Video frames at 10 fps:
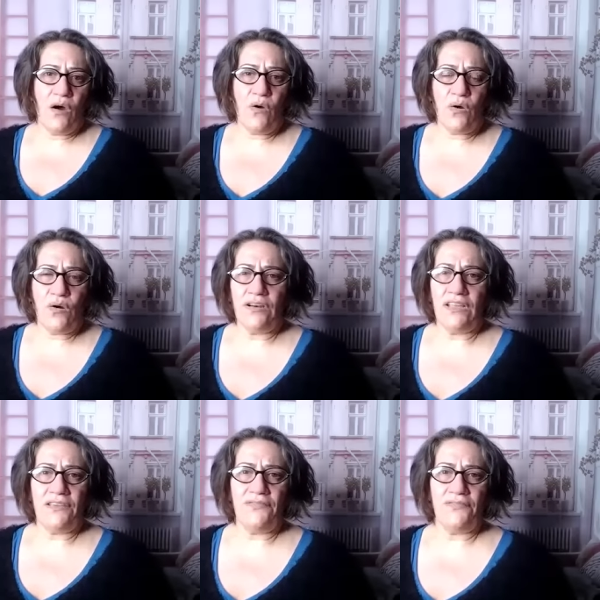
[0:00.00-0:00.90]
Or
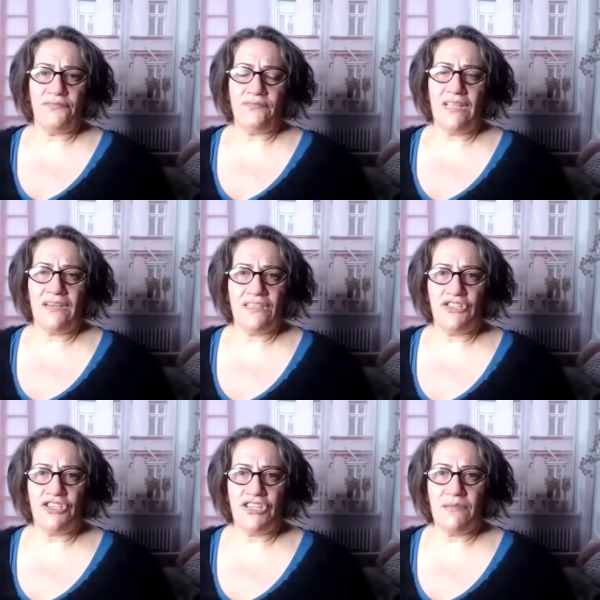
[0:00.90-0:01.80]
if not a
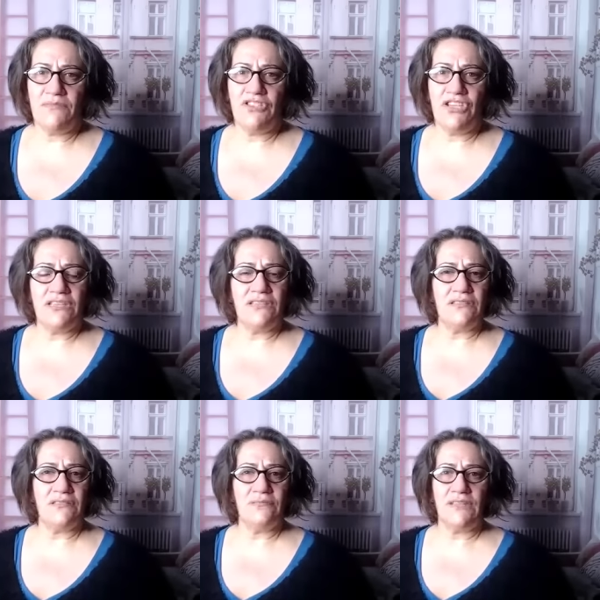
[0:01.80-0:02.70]
gym, just,
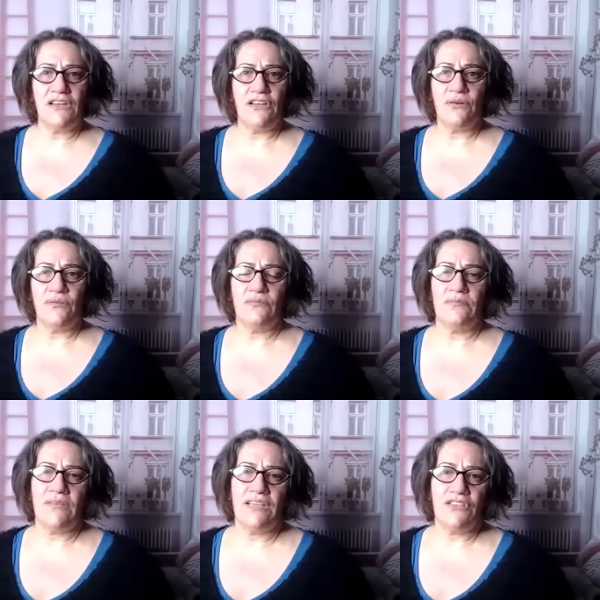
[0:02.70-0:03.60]

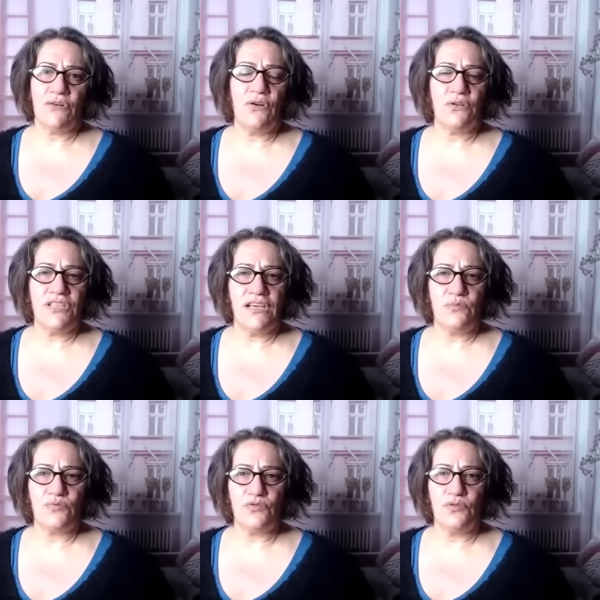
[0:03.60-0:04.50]
at your hotel
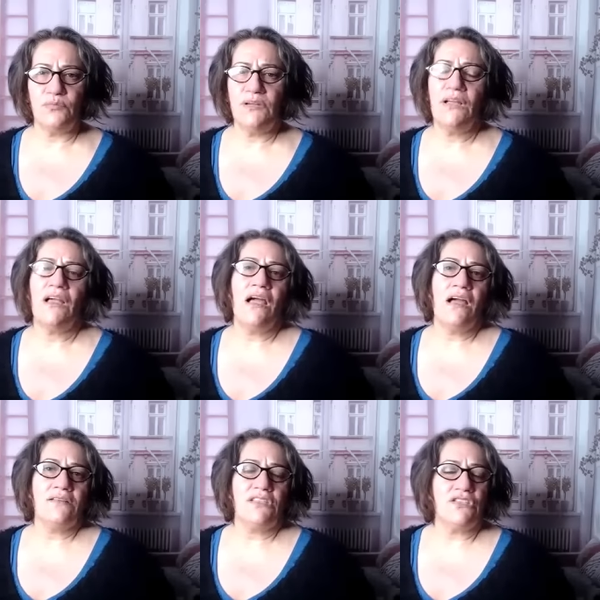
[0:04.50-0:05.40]
room,
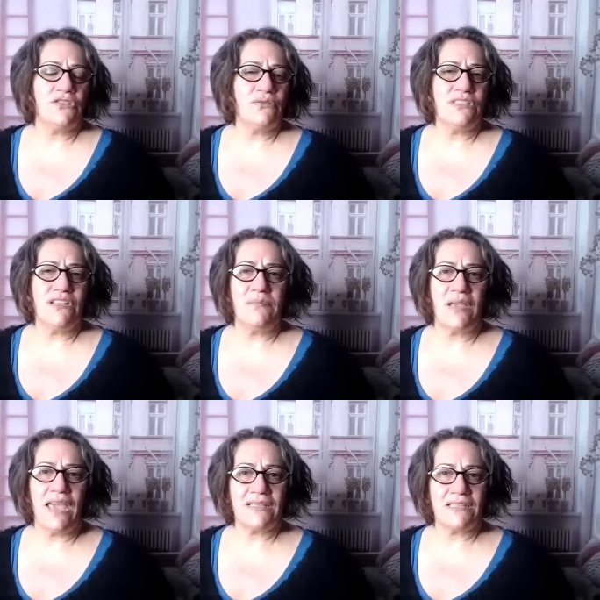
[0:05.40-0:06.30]
just do
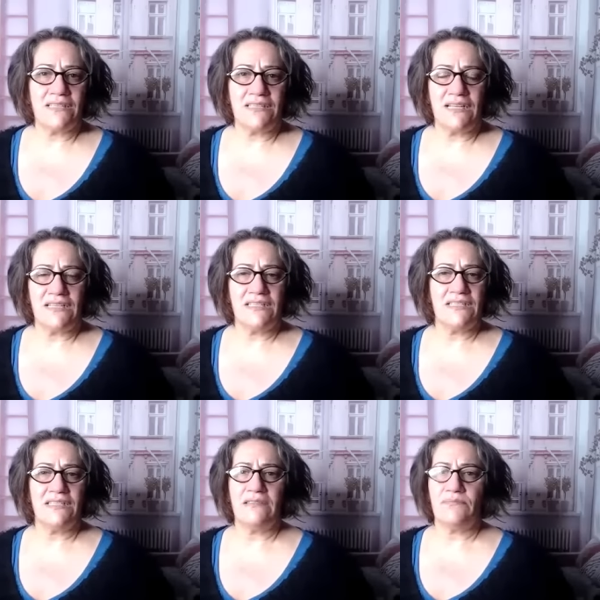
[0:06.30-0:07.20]
some
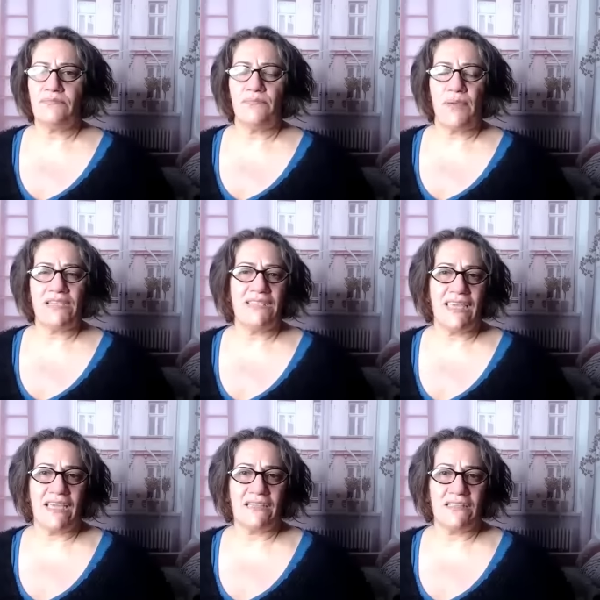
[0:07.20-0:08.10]
exercises,
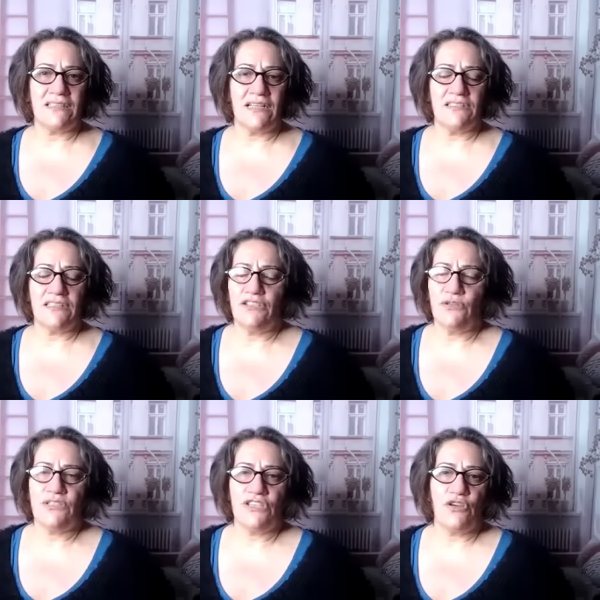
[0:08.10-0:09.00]
basic exercises
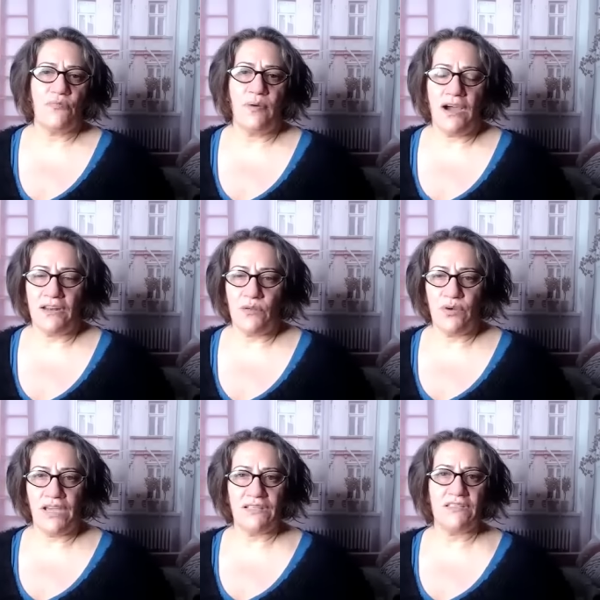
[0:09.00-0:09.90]
using your body
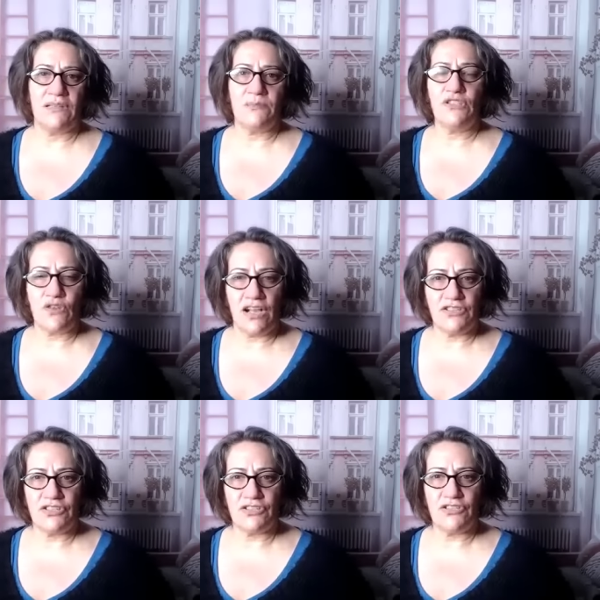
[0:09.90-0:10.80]
weight, some
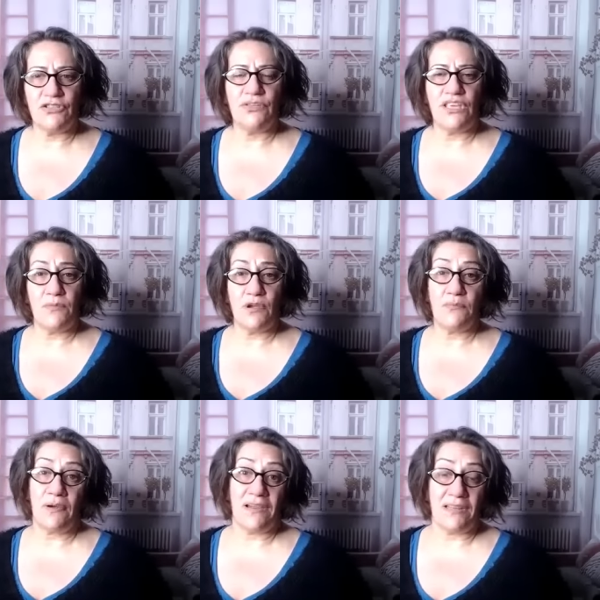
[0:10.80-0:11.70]
stretches to keep your
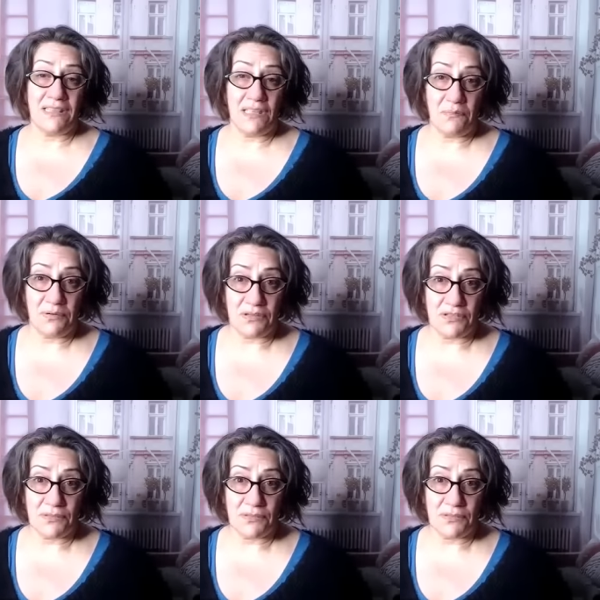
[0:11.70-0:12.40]
body limber.